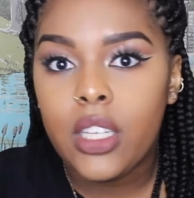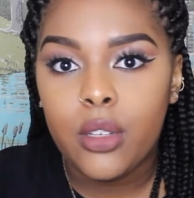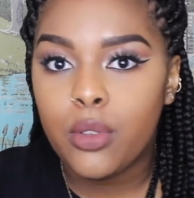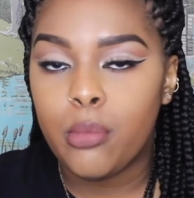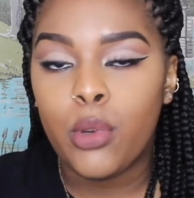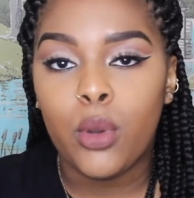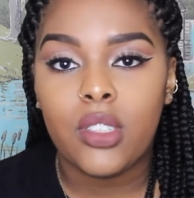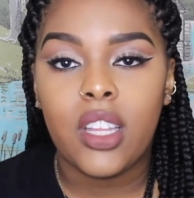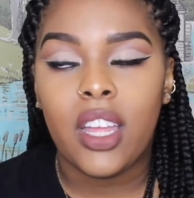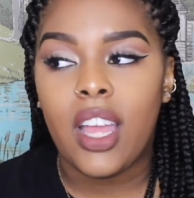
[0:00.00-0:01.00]
different
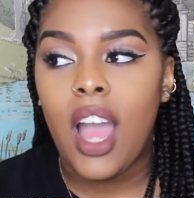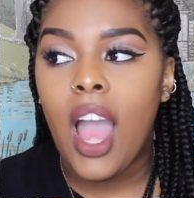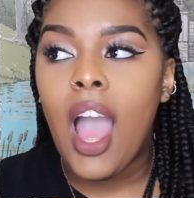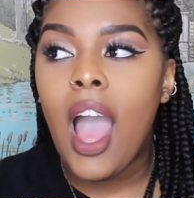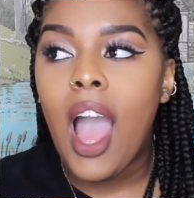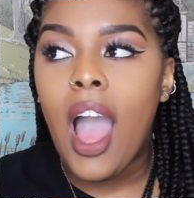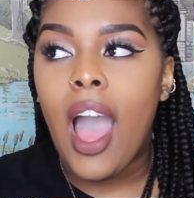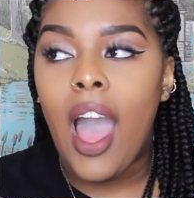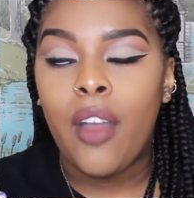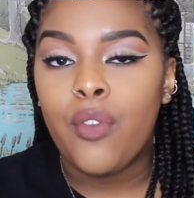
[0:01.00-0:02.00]
brokes. Like,
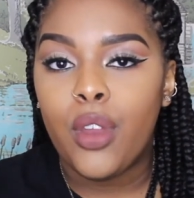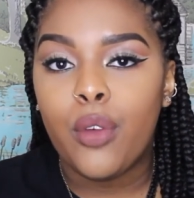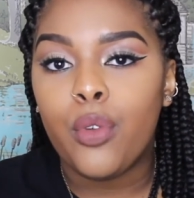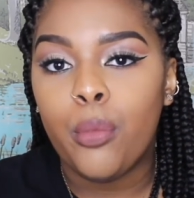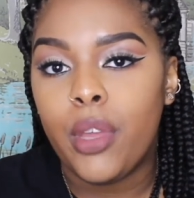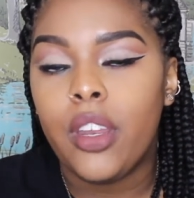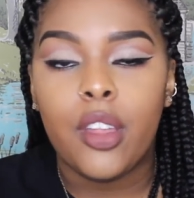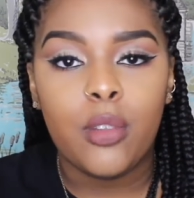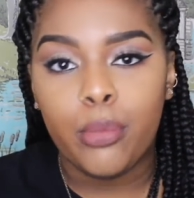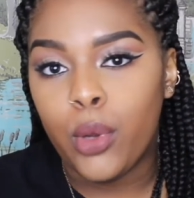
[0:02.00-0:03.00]
I've never been
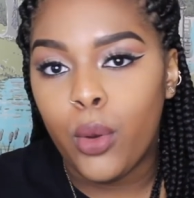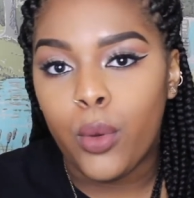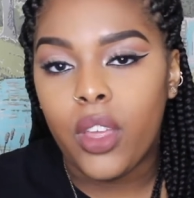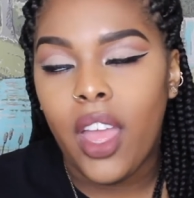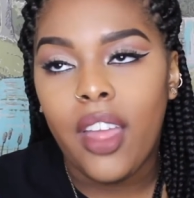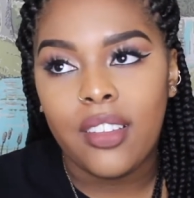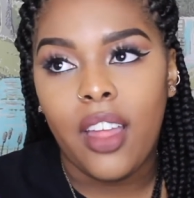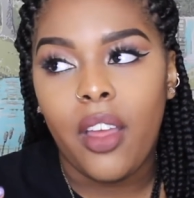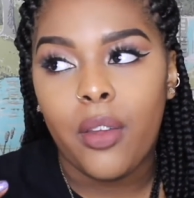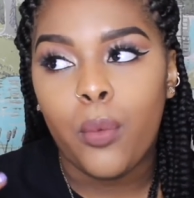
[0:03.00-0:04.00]
as broke as
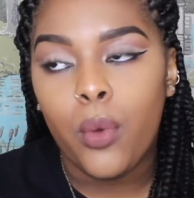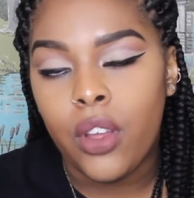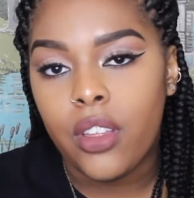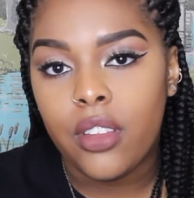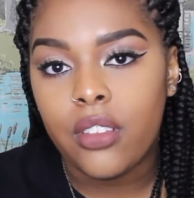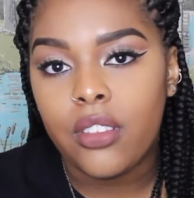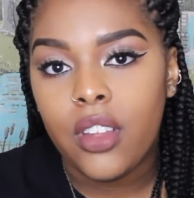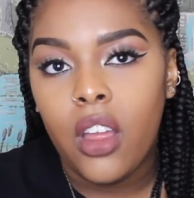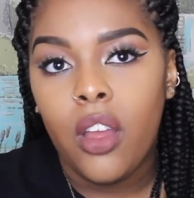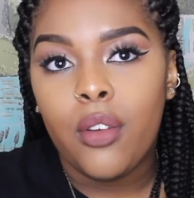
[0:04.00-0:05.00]
I was
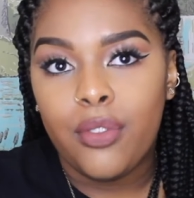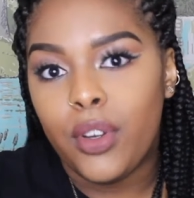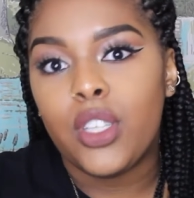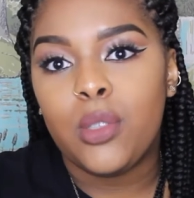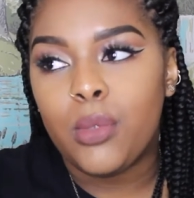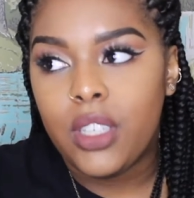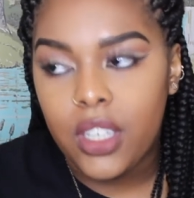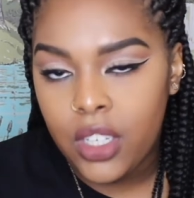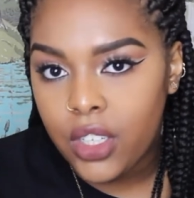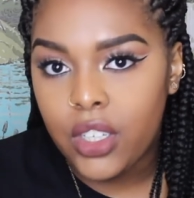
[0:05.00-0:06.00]
freshman
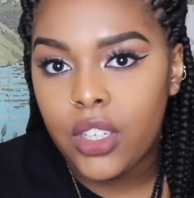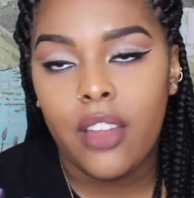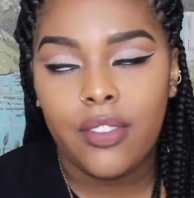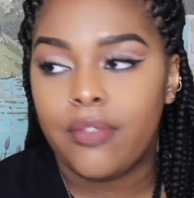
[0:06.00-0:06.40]
year.